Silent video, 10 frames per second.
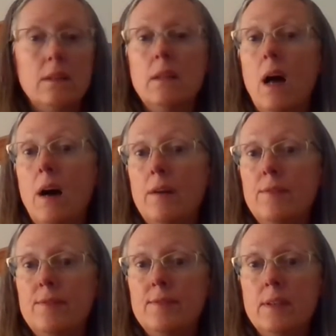love,
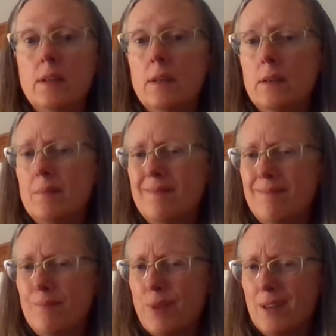
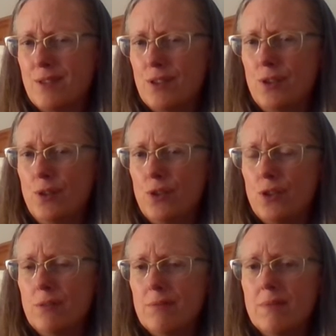prostitution.